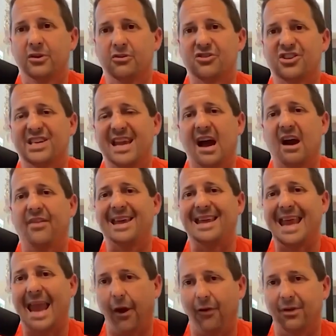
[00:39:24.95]
you see how they
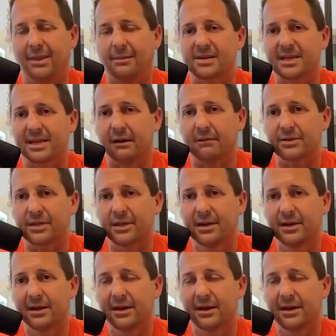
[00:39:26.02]
carry themselves.